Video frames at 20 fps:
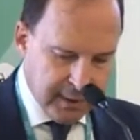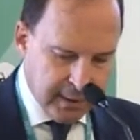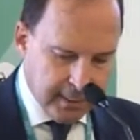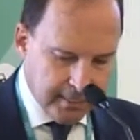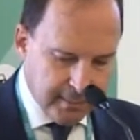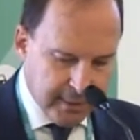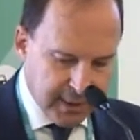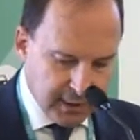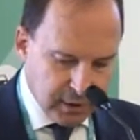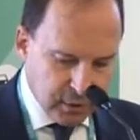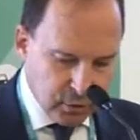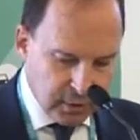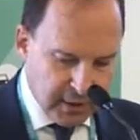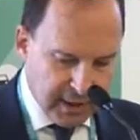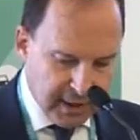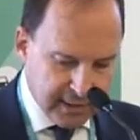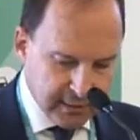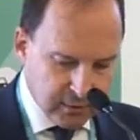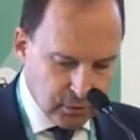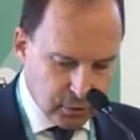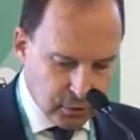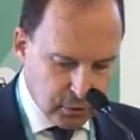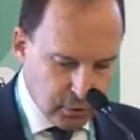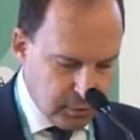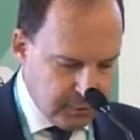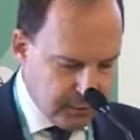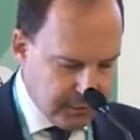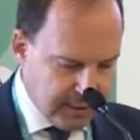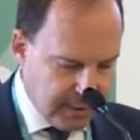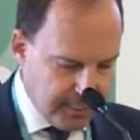by Deodato
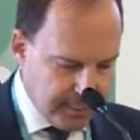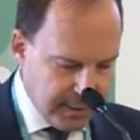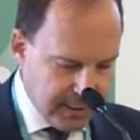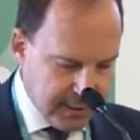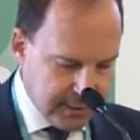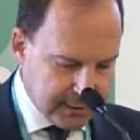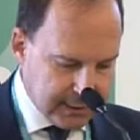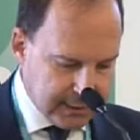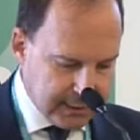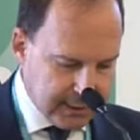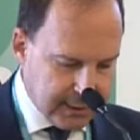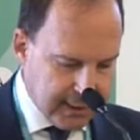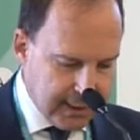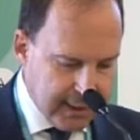Tapete